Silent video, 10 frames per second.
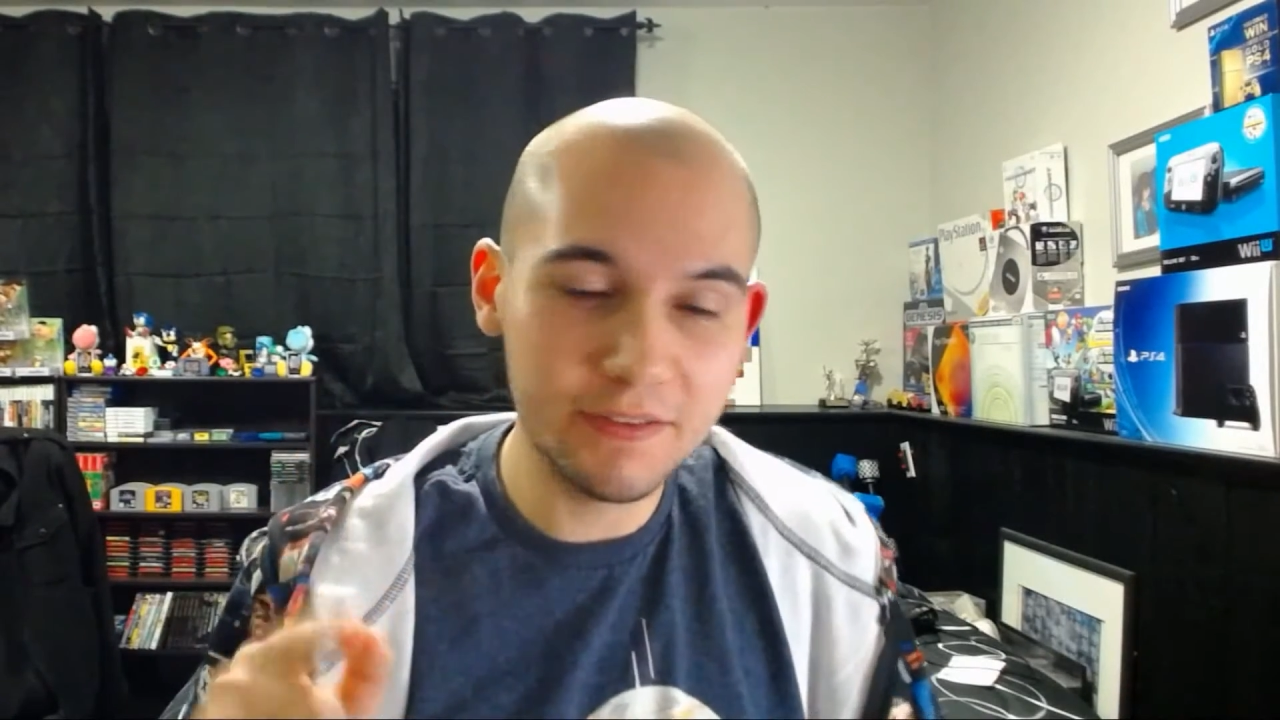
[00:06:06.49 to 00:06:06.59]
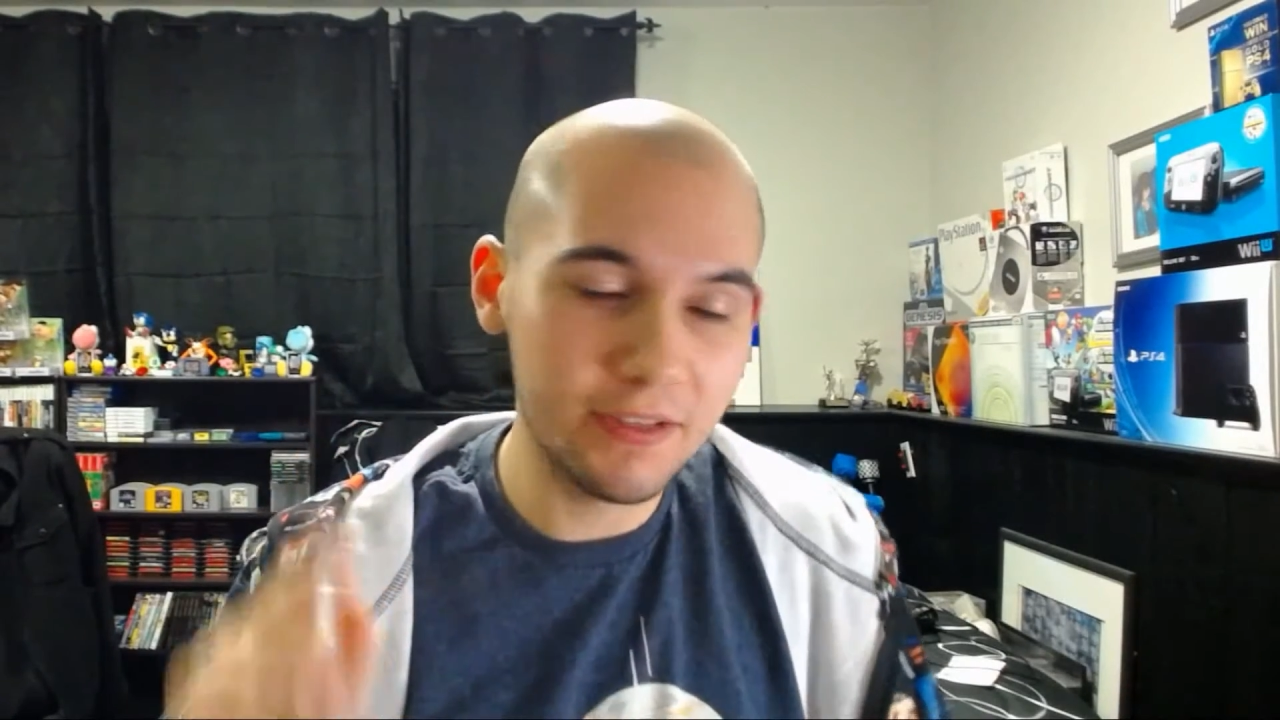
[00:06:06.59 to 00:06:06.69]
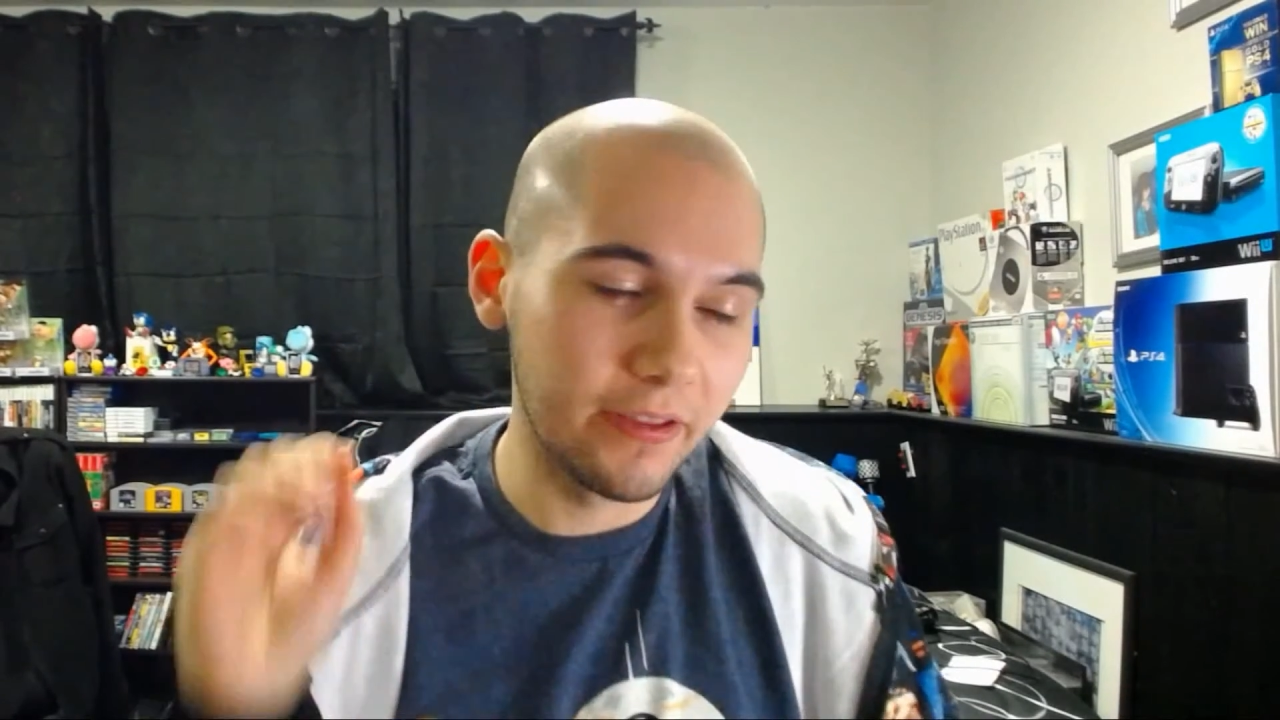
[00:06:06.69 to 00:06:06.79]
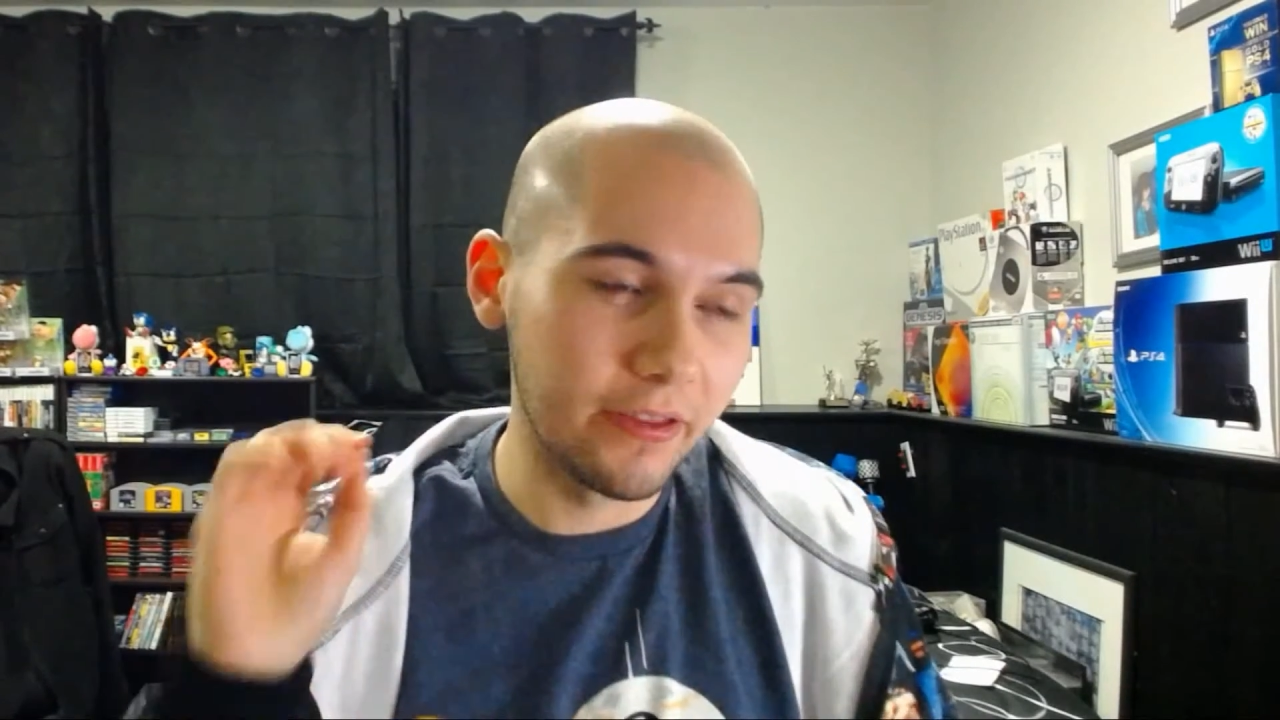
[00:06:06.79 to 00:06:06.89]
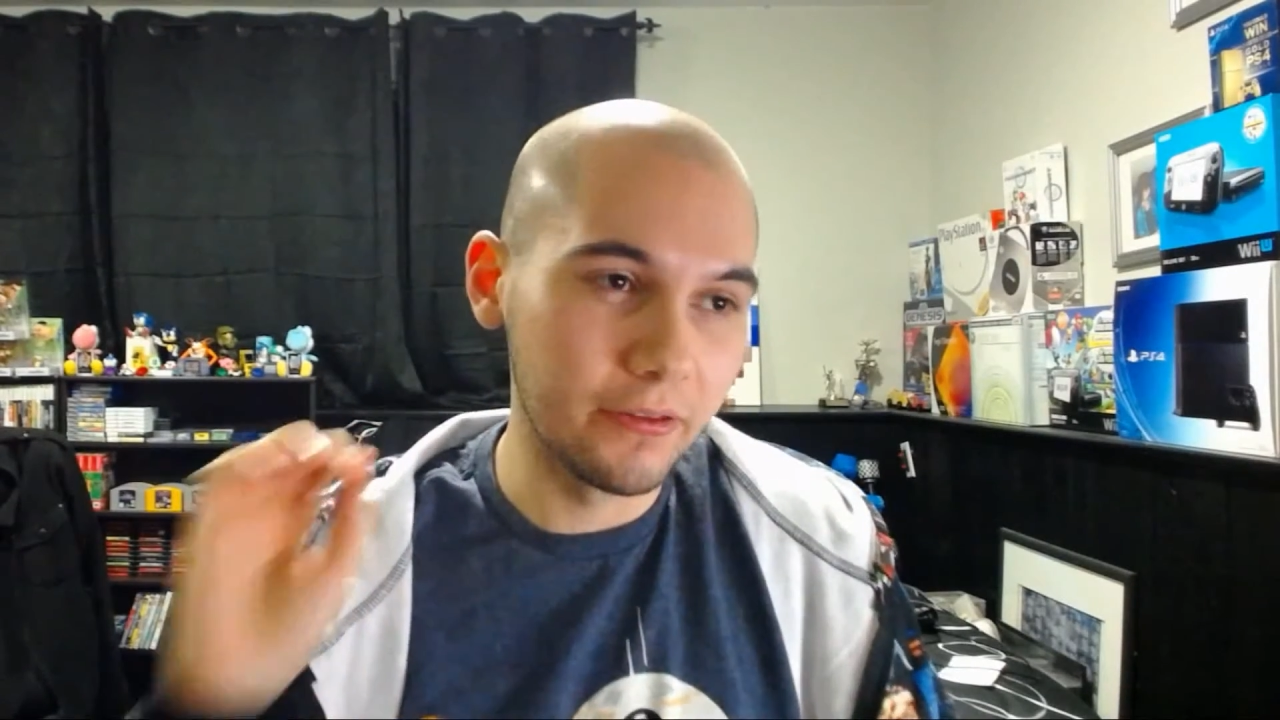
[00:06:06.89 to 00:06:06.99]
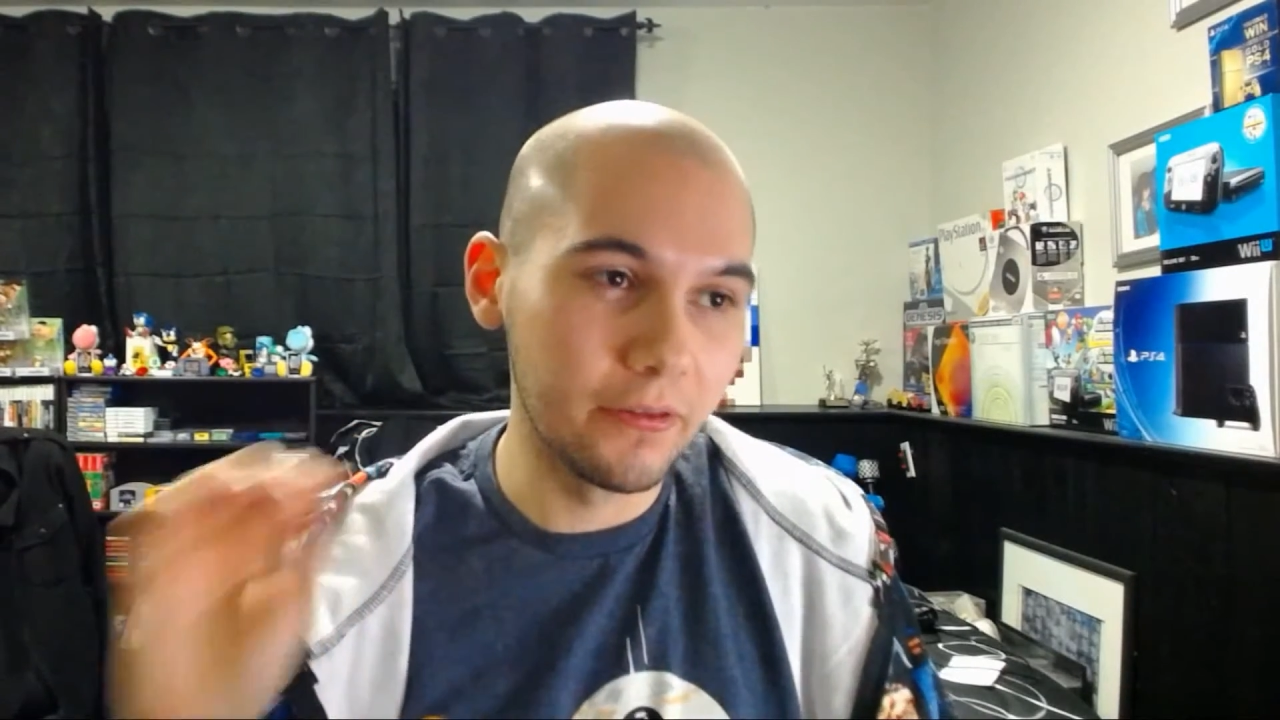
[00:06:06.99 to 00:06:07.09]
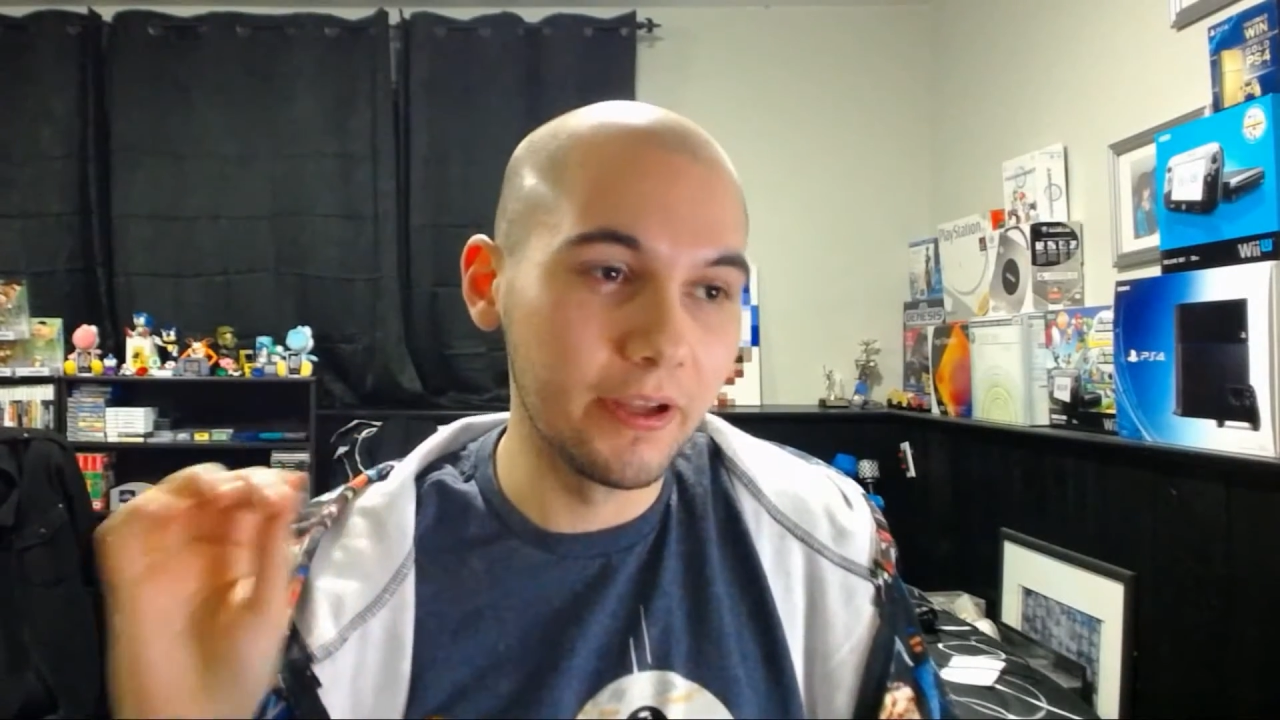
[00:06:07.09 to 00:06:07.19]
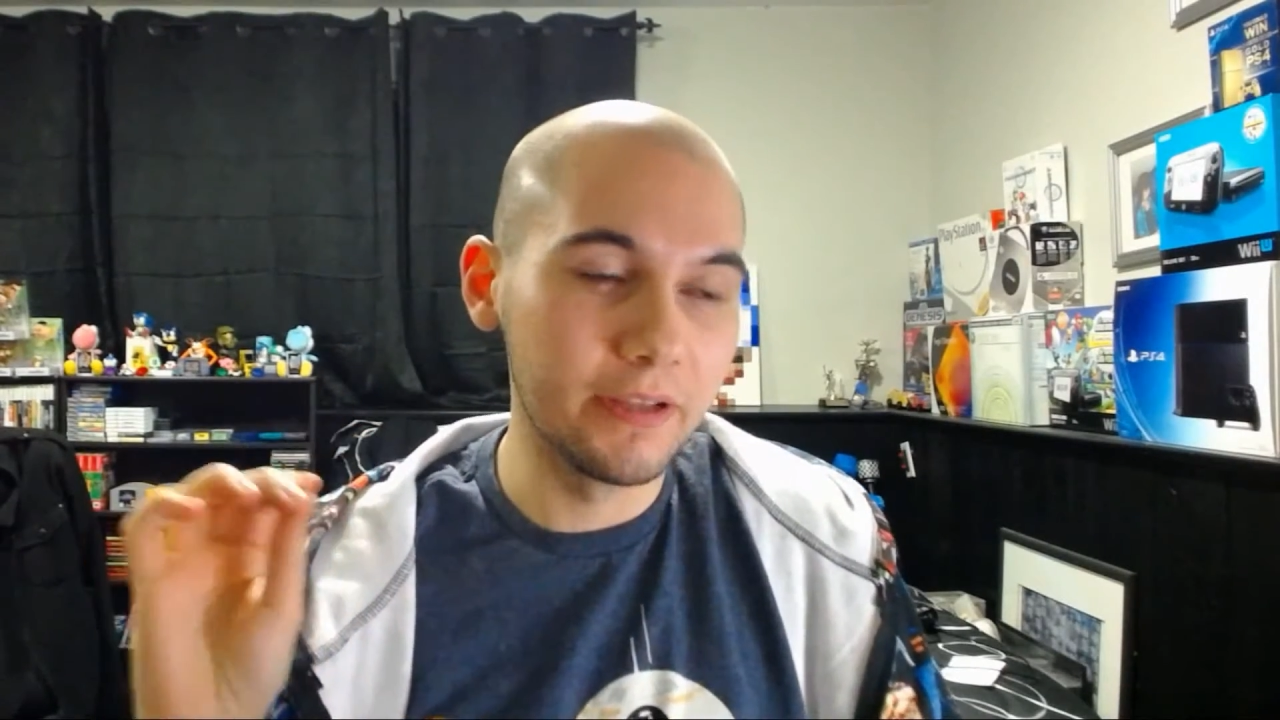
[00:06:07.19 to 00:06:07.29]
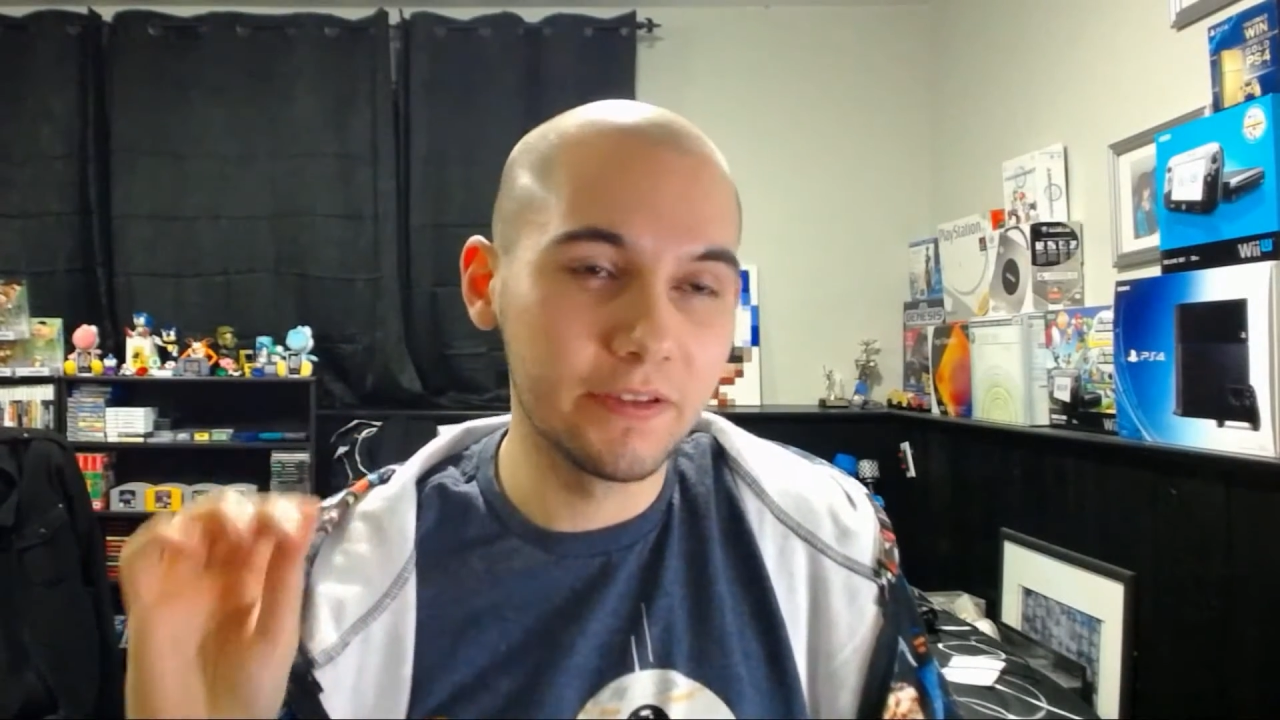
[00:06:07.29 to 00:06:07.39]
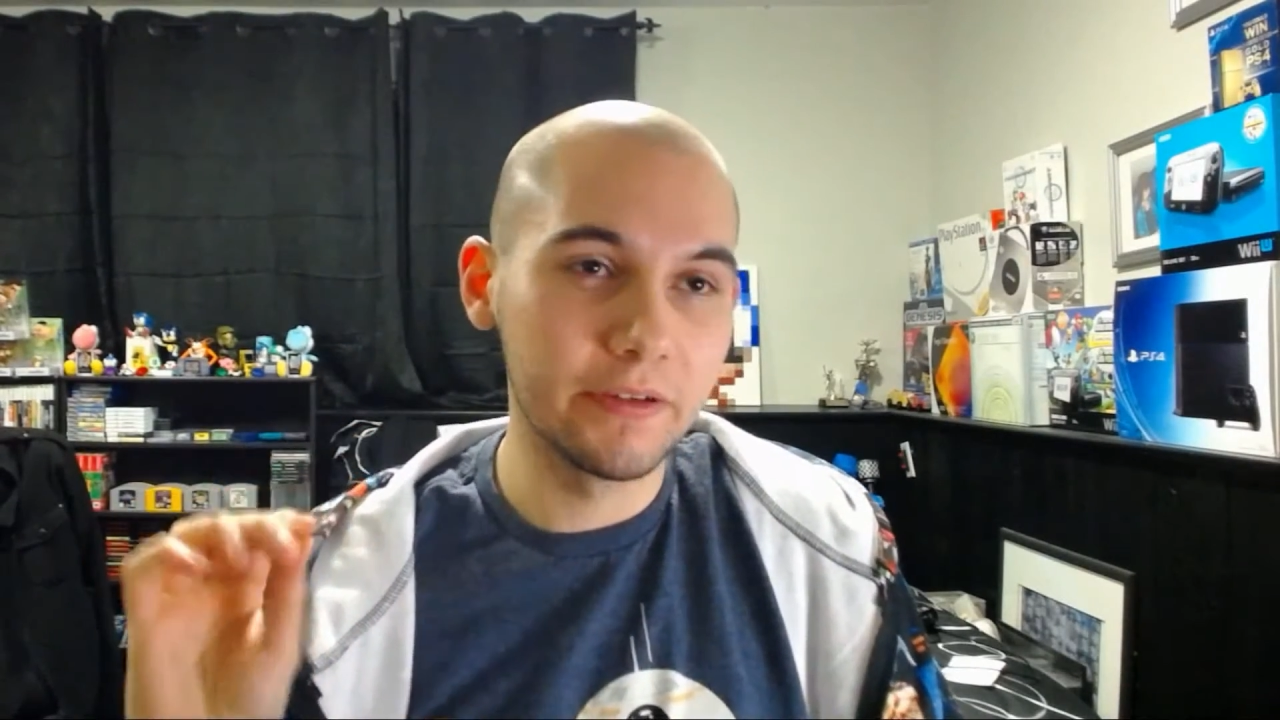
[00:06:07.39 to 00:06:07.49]
I thought the
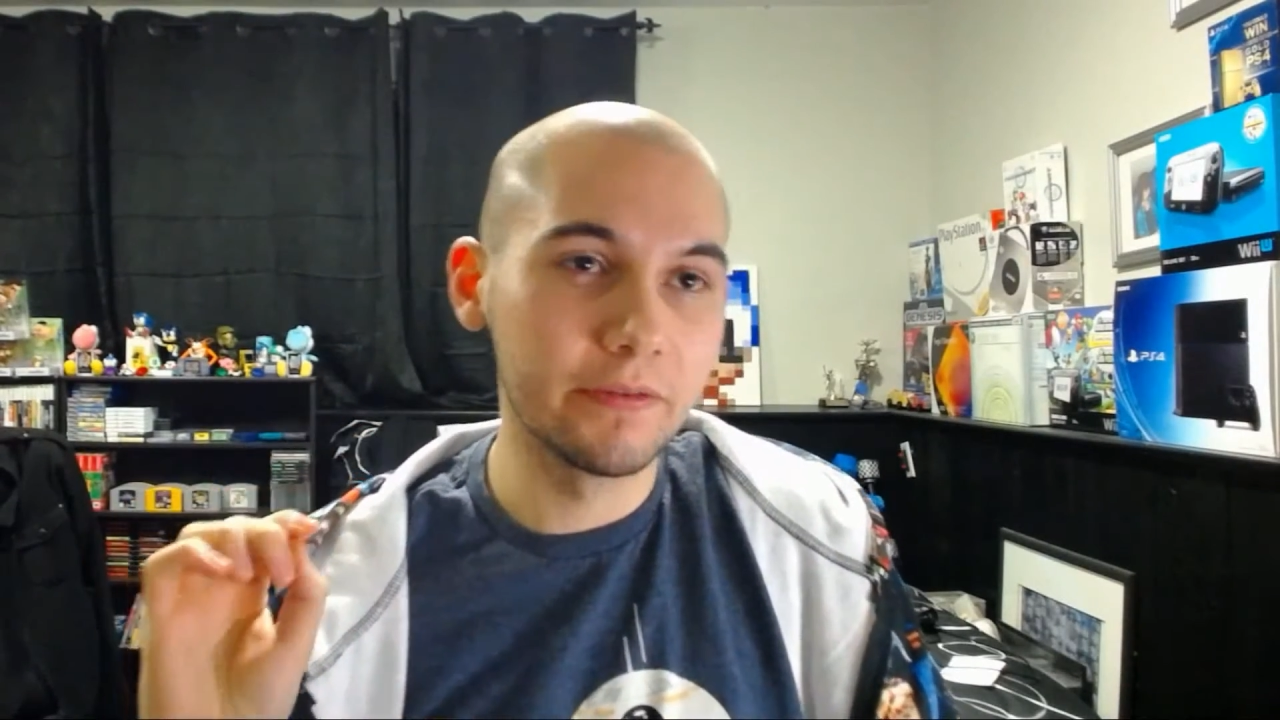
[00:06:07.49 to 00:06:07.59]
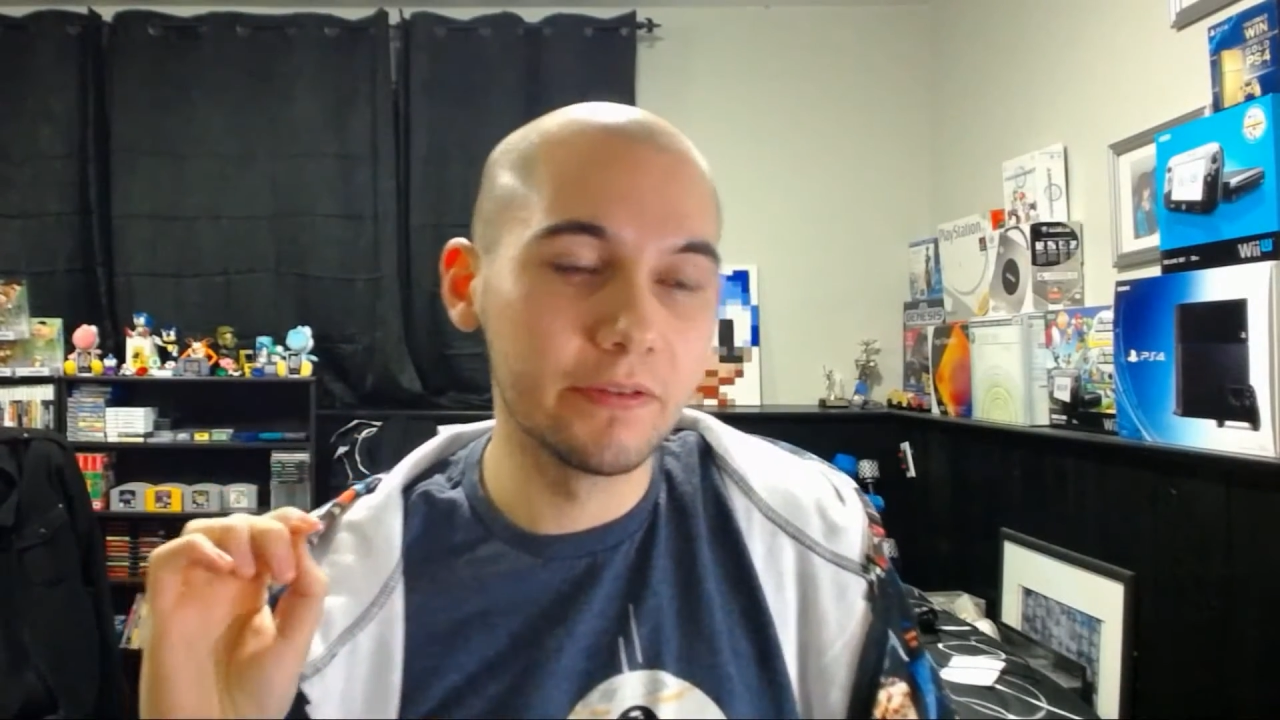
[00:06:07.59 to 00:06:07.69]
lightsaber